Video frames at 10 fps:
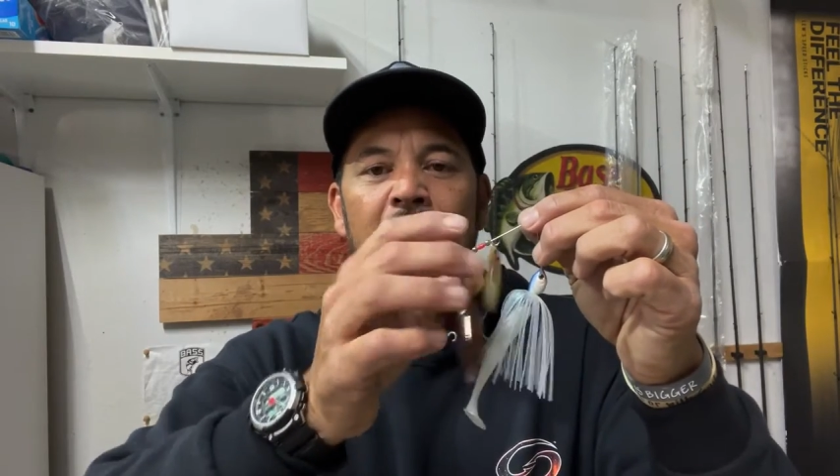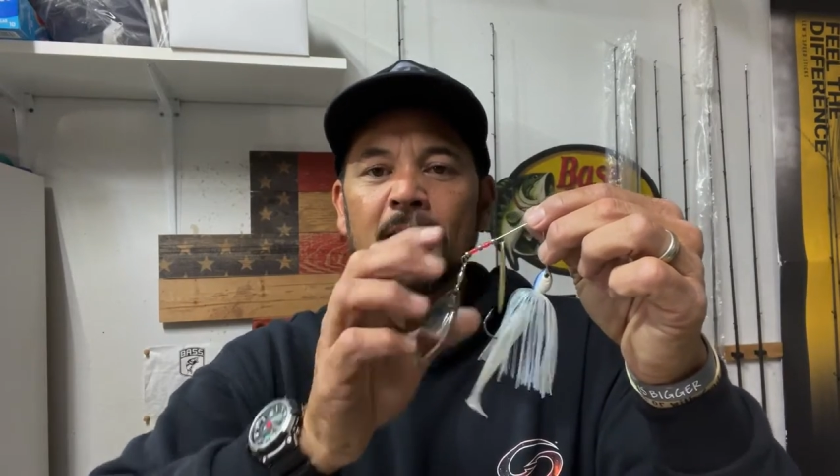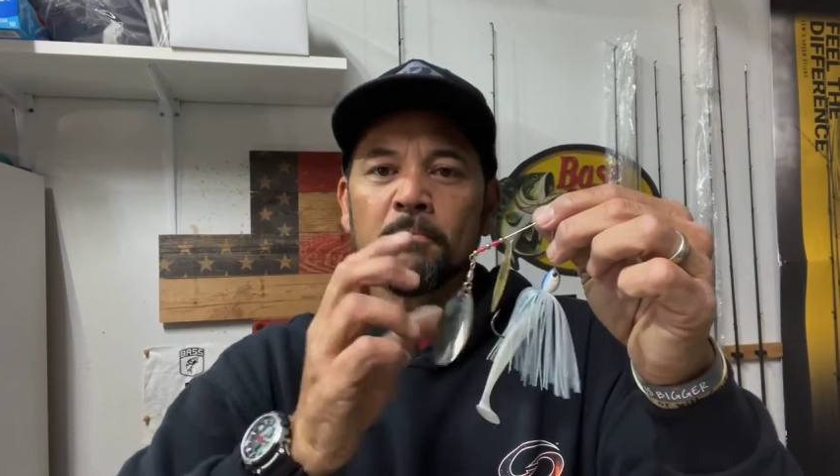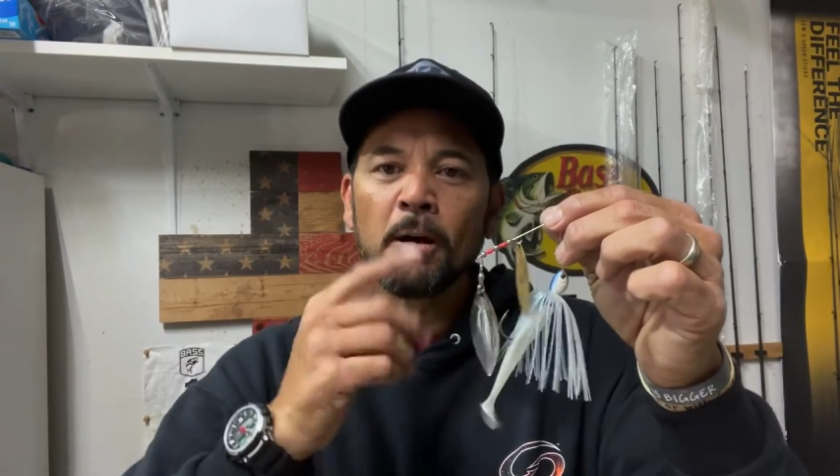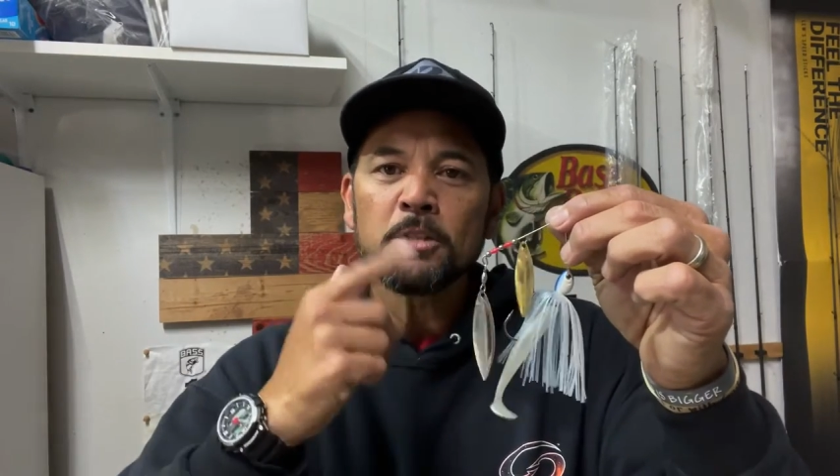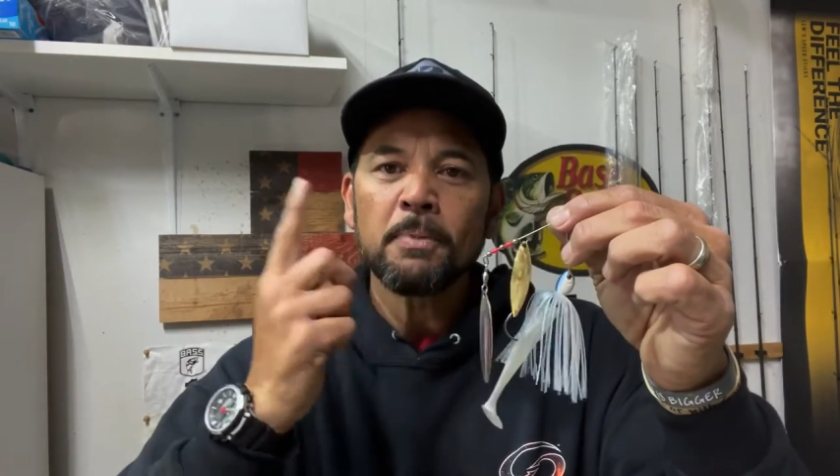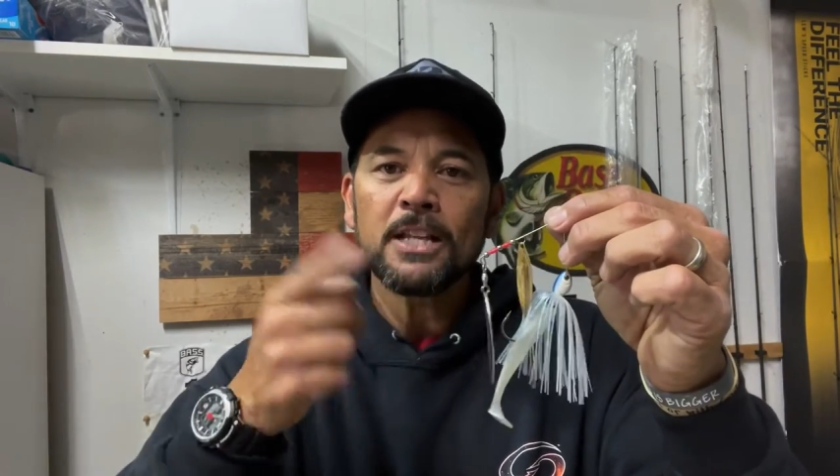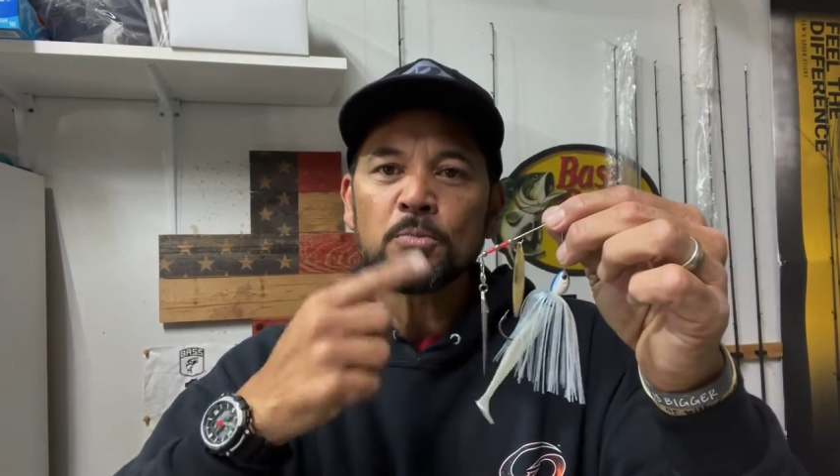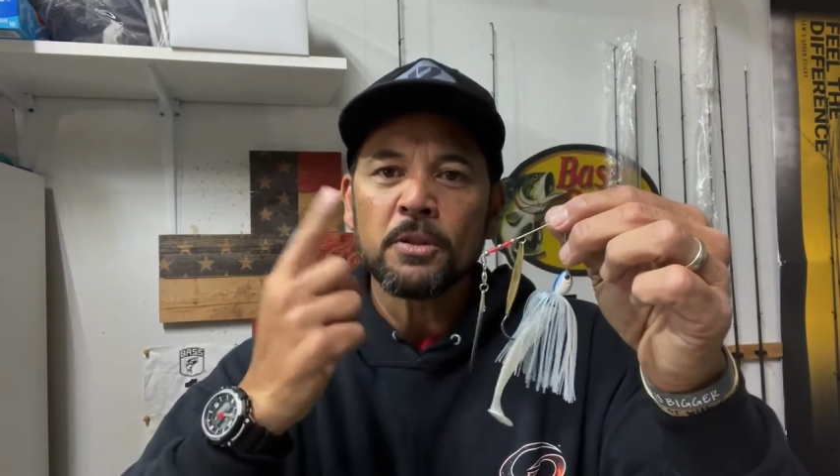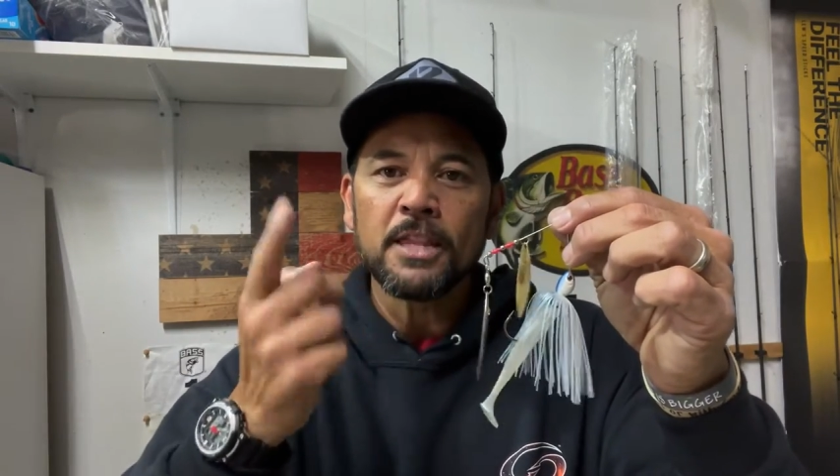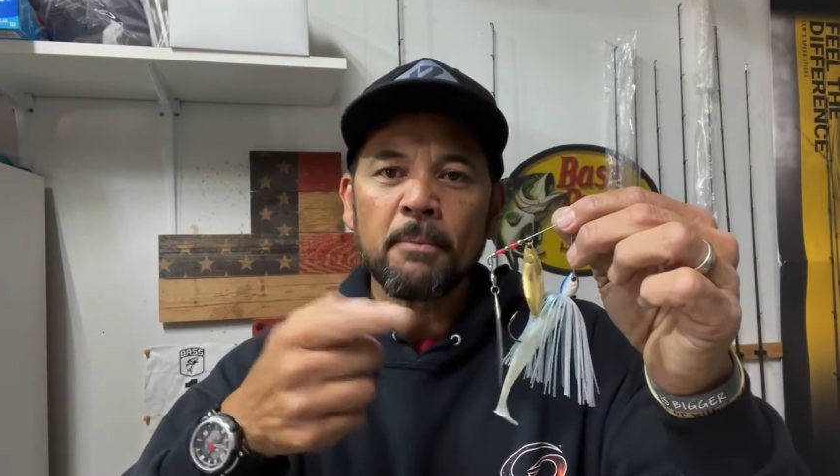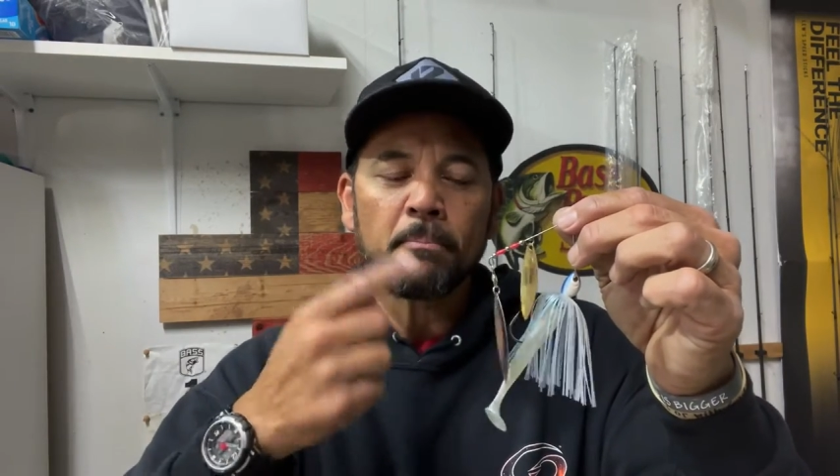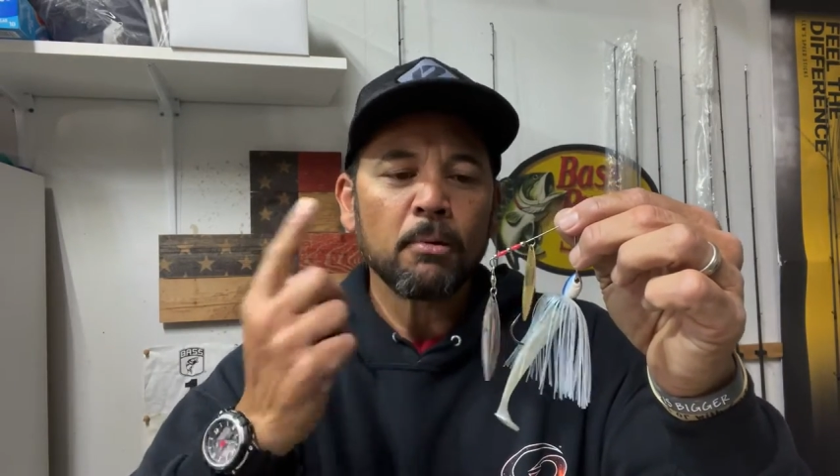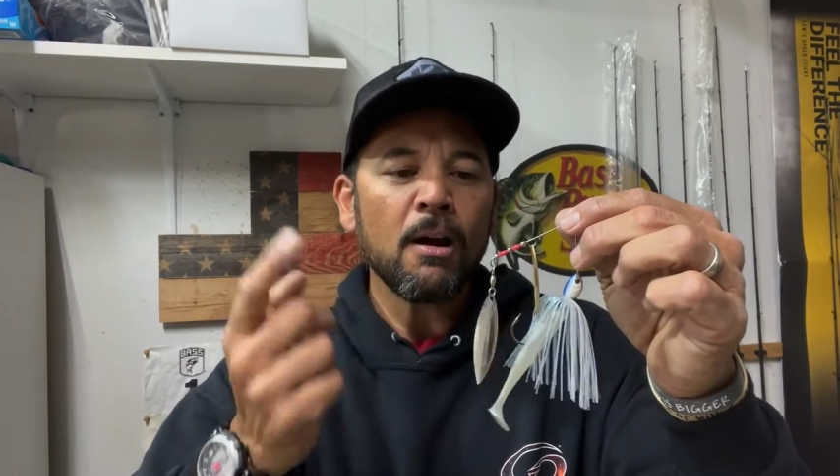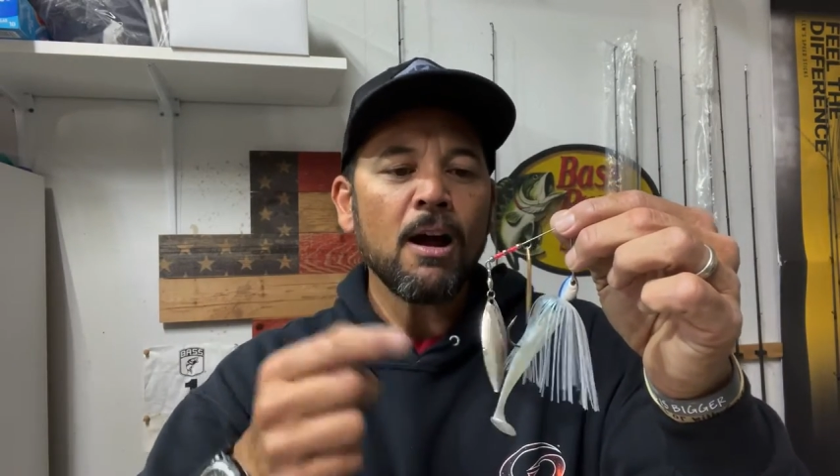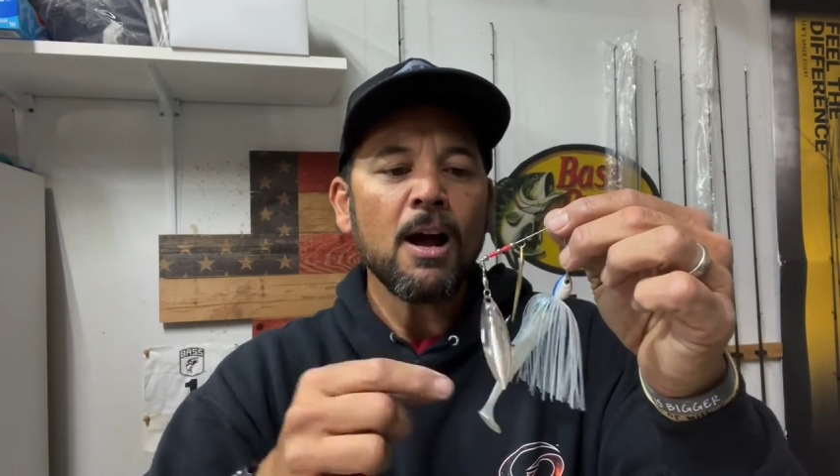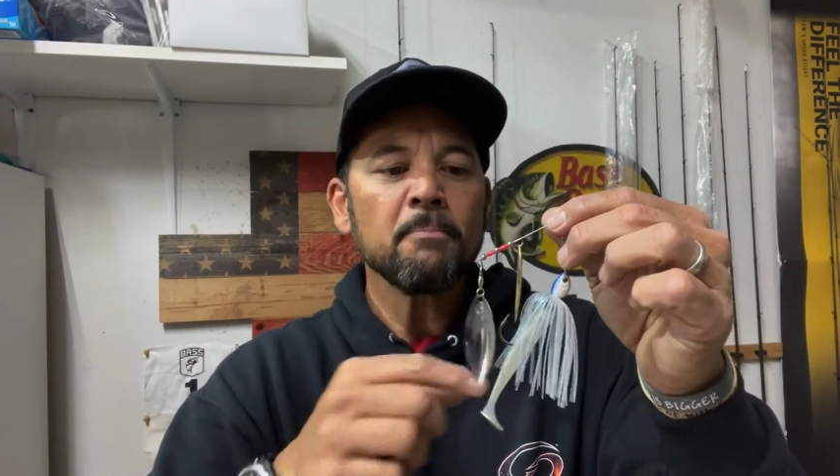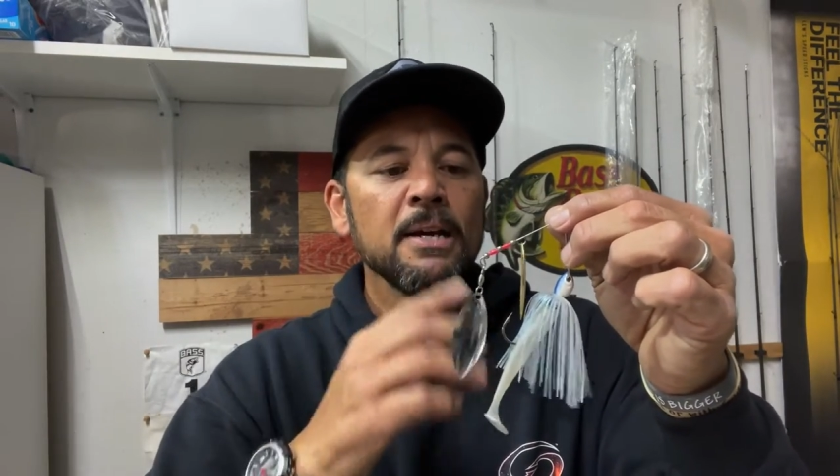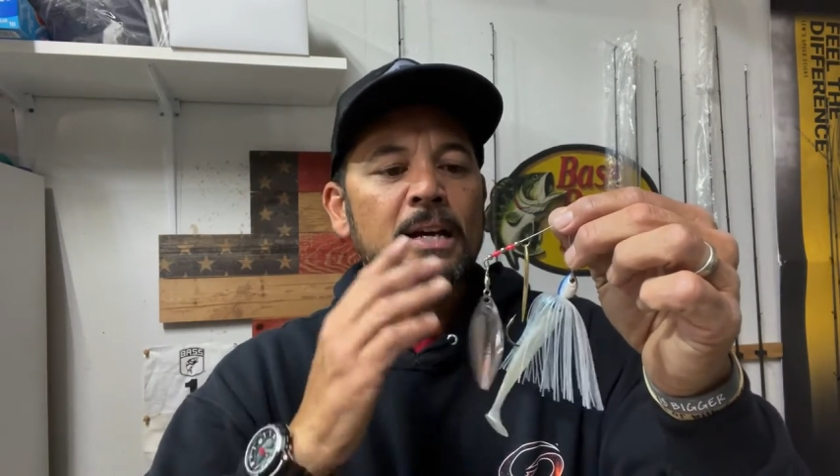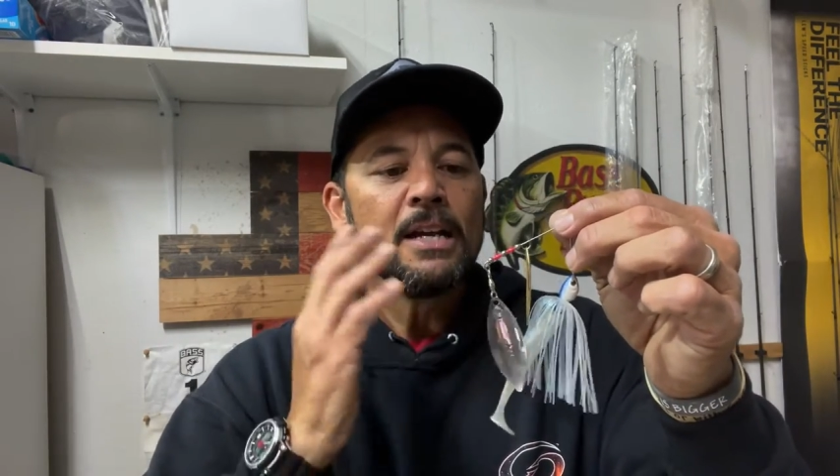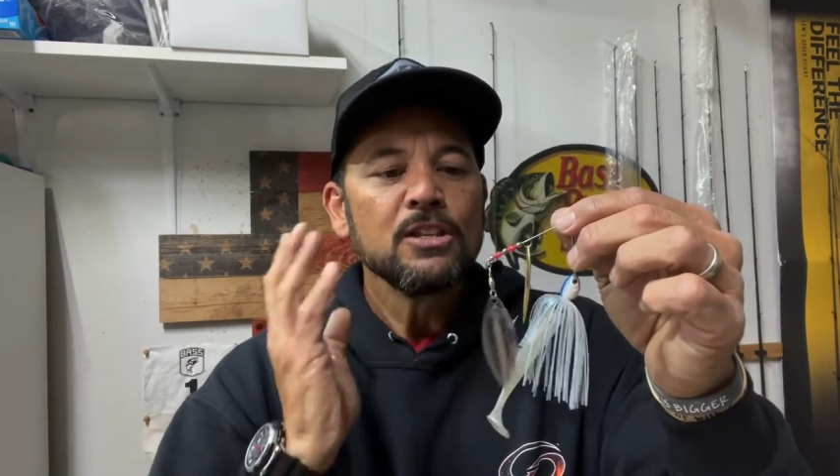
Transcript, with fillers: and buzz baits with that prop.